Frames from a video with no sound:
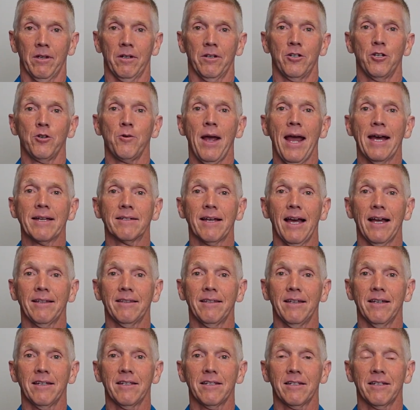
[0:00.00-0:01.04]
Two hands like
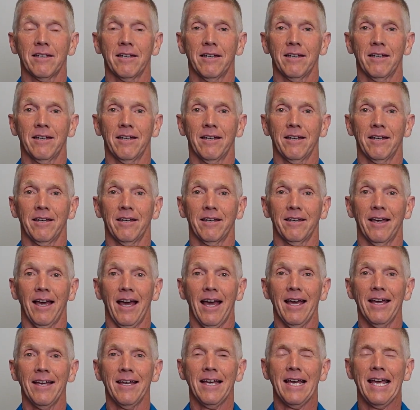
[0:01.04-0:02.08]
this,
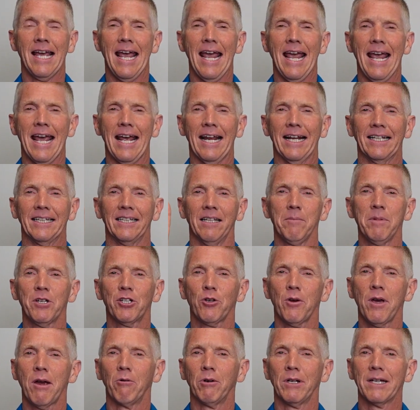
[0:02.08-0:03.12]
okay? And let me
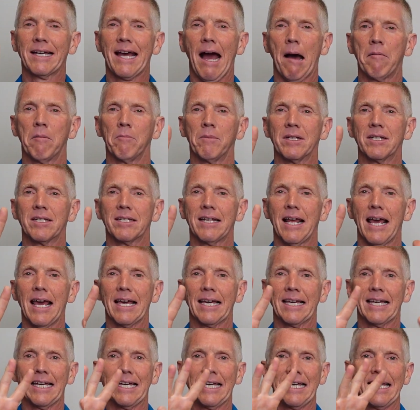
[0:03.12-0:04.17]
show you a really common
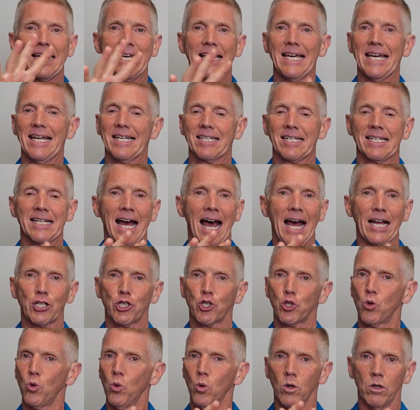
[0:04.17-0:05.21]
mistake. It's not
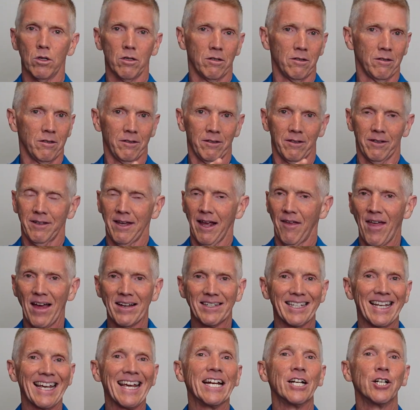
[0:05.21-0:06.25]
school, okay?
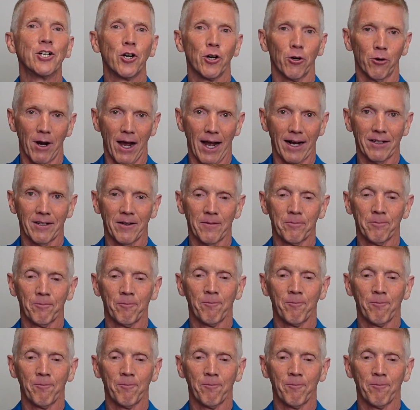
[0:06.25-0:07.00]
That's incorrect.